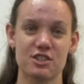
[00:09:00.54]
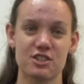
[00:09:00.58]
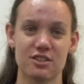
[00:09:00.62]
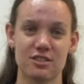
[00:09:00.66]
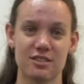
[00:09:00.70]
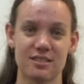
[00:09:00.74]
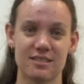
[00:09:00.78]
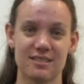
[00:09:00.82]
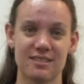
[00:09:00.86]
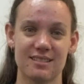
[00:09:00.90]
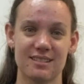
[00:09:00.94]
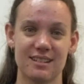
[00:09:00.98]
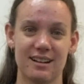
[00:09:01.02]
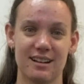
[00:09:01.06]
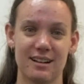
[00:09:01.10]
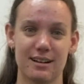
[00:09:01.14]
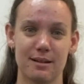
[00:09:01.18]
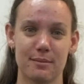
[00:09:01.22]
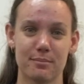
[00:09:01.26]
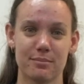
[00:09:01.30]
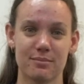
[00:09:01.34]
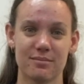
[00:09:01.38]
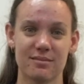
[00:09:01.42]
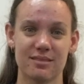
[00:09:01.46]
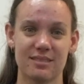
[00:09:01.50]
on
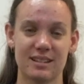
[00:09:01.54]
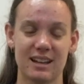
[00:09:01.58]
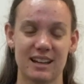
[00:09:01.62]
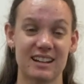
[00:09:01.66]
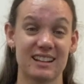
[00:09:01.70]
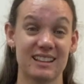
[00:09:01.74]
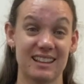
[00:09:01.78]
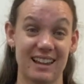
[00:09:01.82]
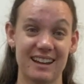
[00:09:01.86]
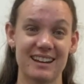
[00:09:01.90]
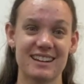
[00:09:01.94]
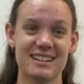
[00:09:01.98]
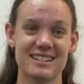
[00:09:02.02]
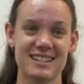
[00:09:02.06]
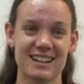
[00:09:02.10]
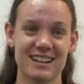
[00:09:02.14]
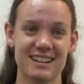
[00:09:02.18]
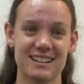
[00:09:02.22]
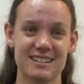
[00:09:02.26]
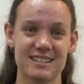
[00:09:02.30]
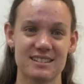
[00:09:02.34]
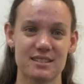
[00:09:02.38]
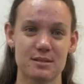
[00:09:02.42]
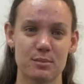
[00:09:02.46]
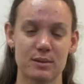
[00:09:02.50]
at a later
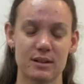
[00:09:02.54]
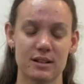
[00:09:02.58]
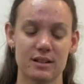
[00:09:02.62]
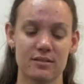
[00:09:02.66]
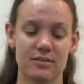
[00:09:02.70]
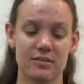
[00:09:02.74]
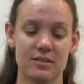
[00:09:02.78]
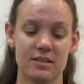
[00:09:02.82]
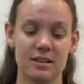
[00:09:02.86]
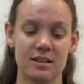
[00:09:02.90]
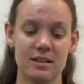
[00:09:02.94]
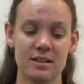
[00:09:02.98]
date as well.